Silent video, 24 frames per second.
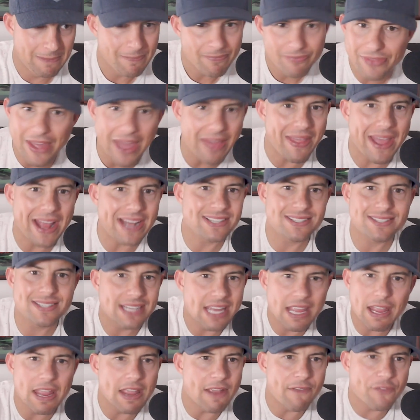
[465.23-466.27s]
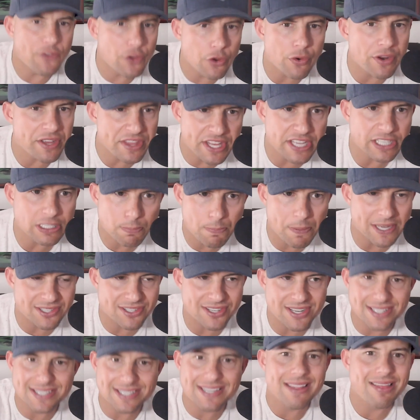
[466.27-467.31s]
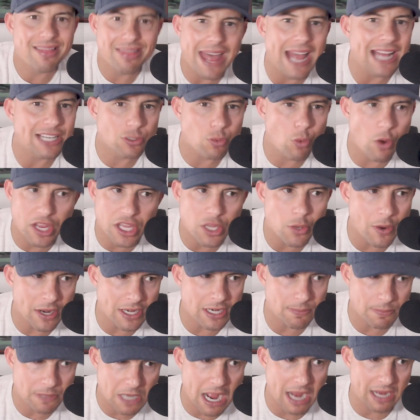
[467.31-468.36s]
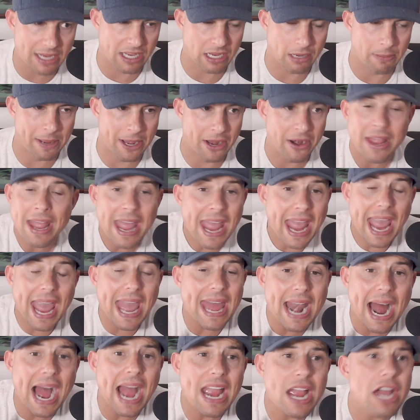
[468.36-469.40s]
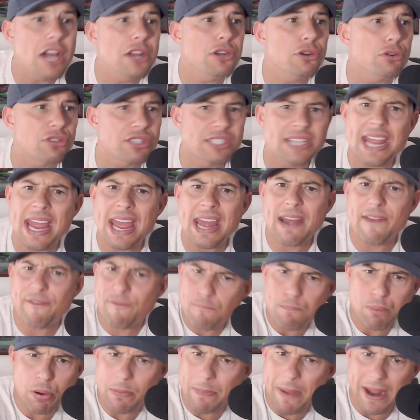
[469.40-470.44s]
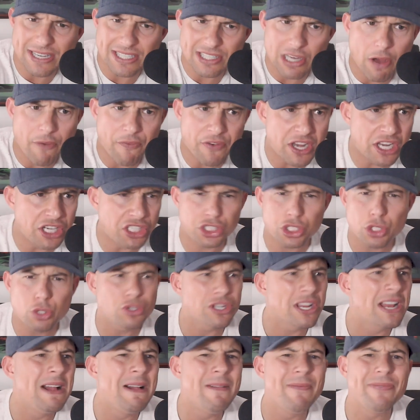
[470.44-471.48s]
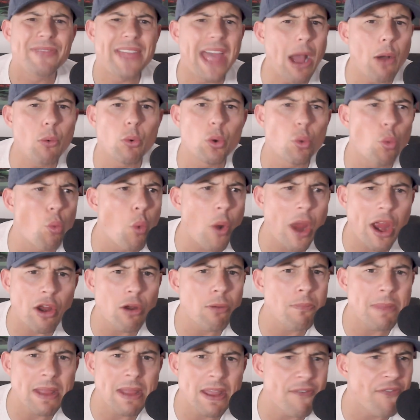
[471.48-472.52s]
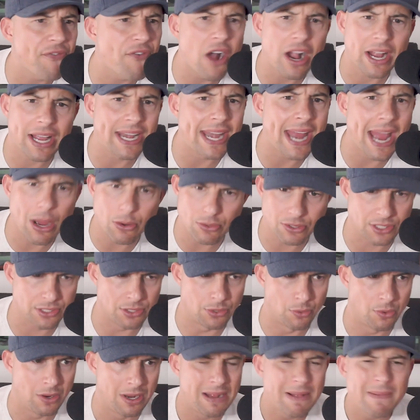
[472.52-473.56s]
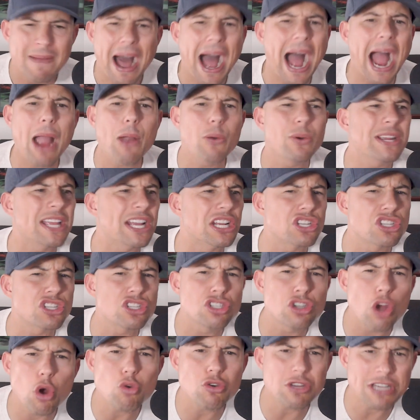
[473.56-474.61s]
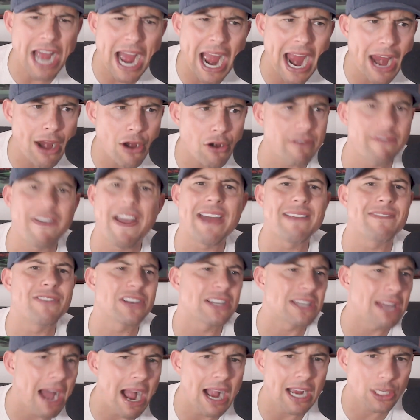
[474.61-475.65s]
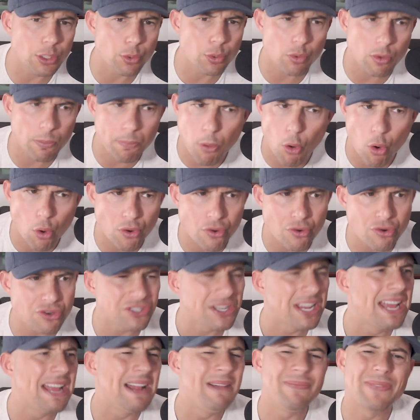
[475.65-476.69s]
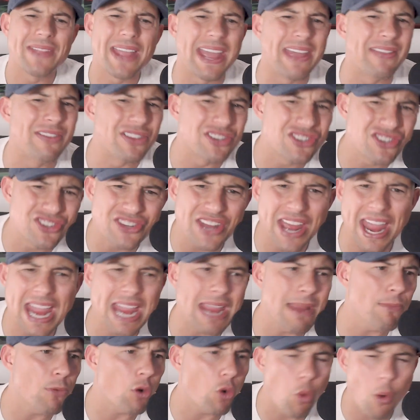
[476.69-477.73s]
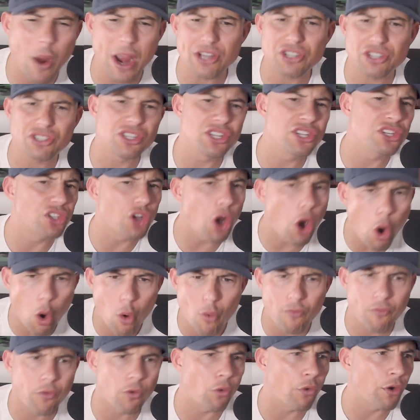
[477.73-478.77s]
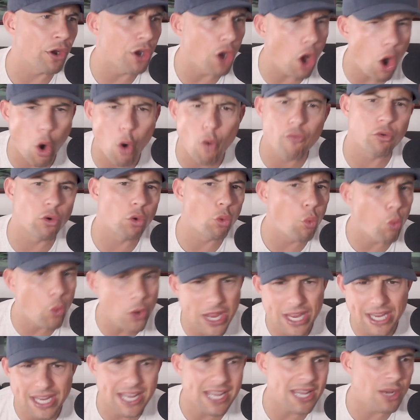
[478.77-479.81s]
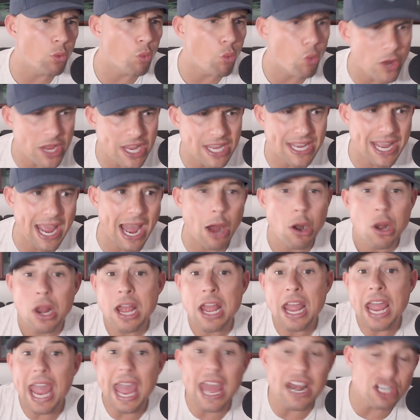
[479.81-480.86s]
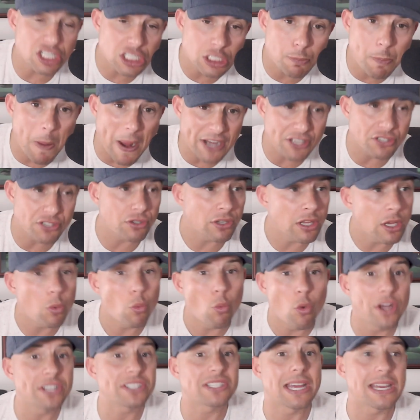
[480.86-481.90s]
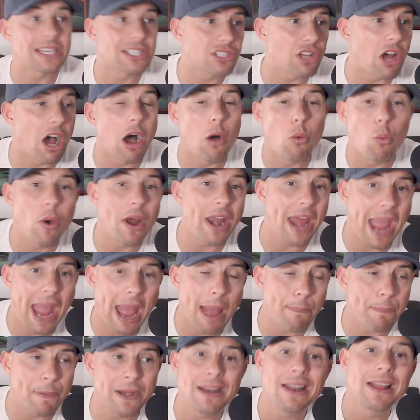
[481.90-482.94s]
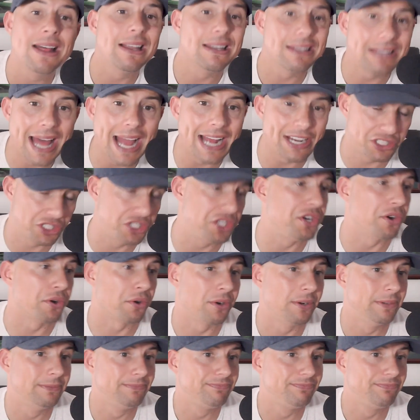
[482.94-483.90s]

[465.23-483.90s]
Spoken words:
That's if you're in this business, that's what you end up talking about. And I understand if put myself in his shoes, that would wear me fucking out too. I would get so tired of having to talk to reporters and the same questions over and over, week in, week out, and especially once I saw what happened last year.